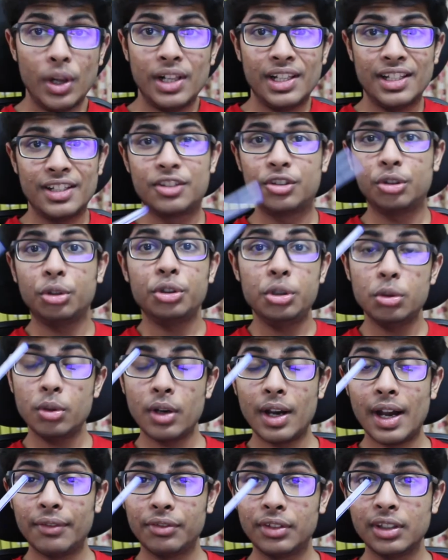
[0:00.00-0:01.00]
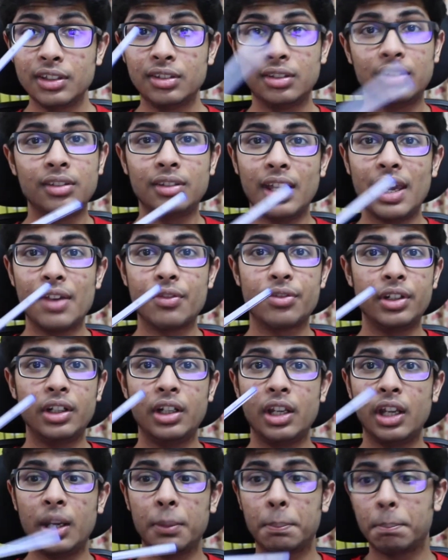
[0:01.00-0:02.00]
Well, so you have this
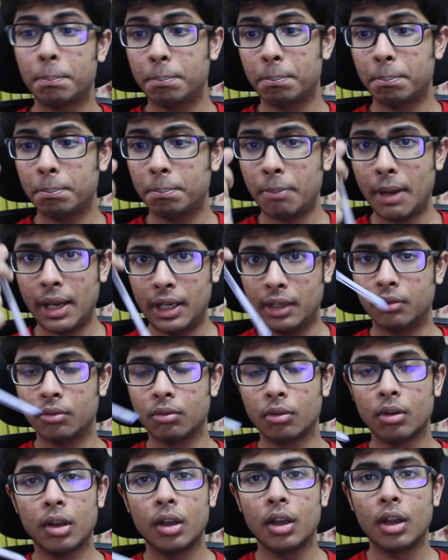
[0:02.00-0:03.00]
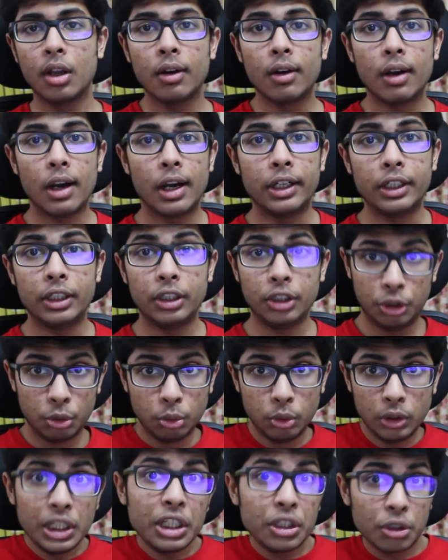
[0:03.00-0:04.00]
everyday pen and
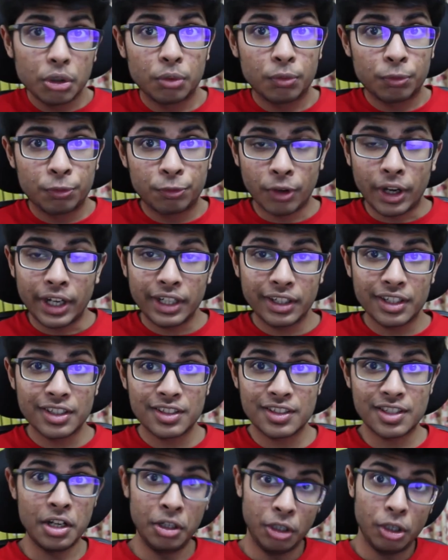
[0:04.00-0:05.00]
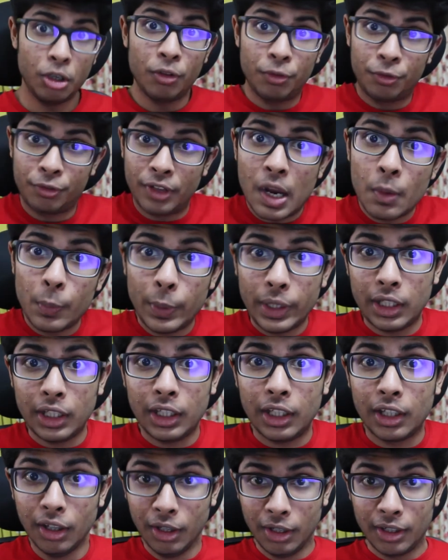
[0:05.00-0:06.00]
you need to find its center of
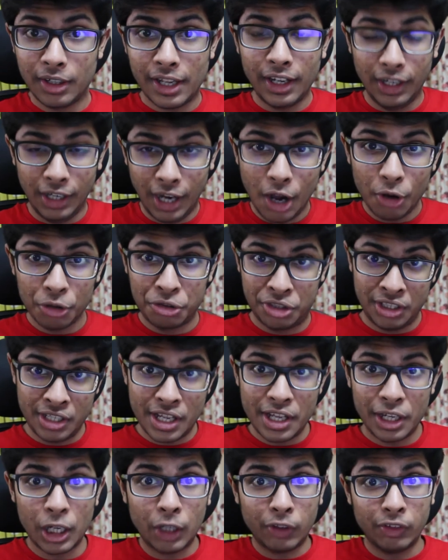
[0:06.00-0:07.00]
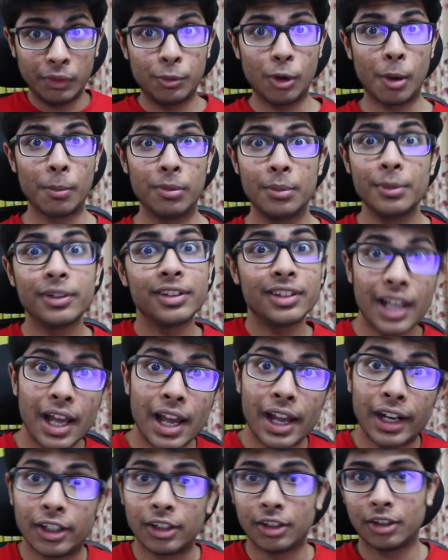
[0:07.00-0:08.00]
gravity. Like, how generic of a problem is
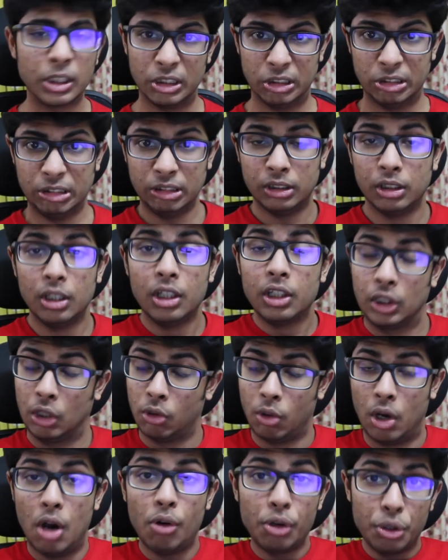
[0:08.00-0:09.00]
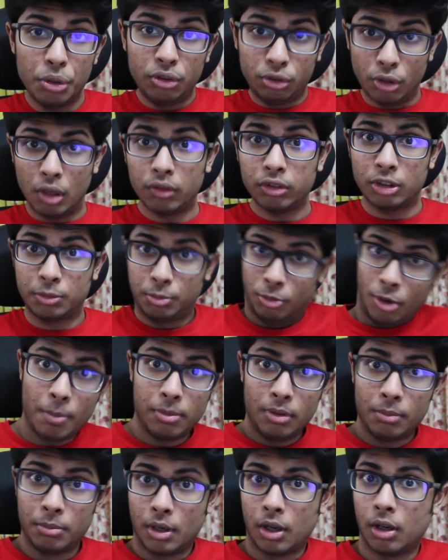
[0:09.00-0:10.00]
that? Ugh. Now, how do you solve this
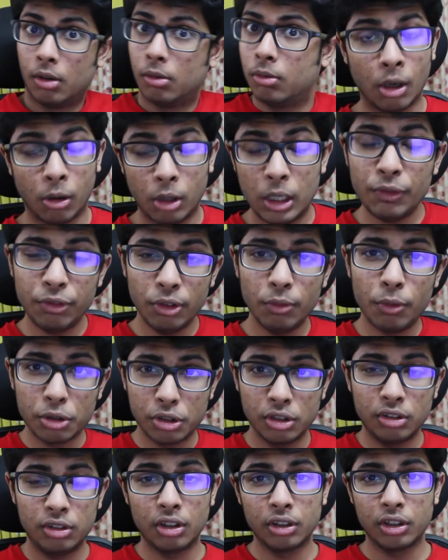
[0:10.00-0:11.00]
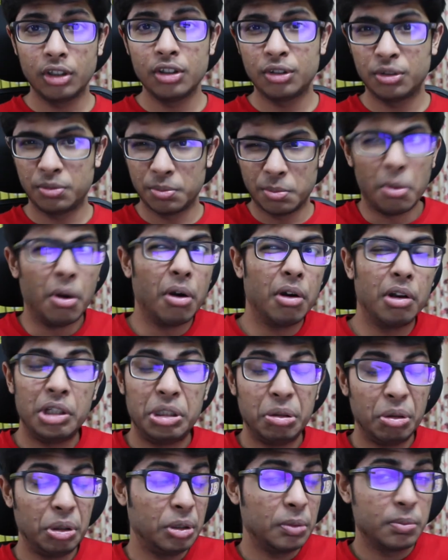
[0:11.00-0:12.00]
problem now? Now, if you watch a certain small
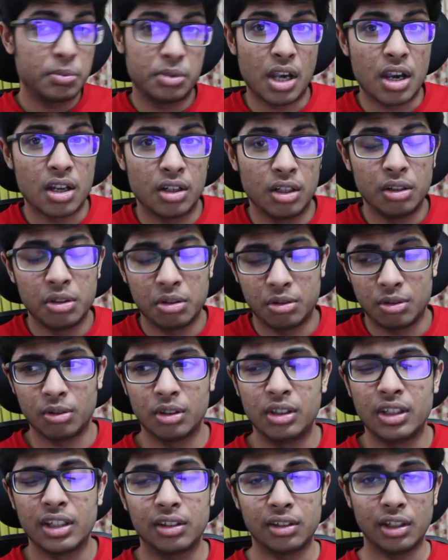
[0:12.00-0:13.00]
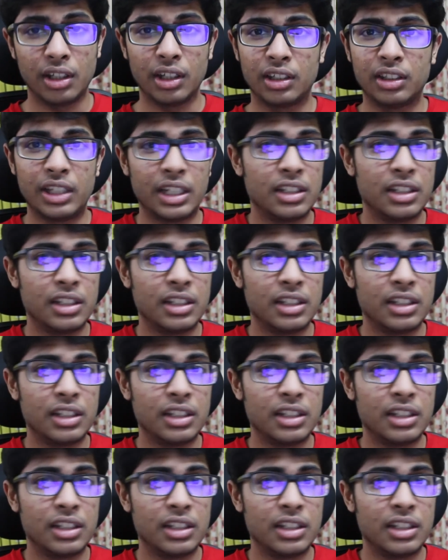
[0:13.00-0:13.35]
YouTube channel, you know, he has like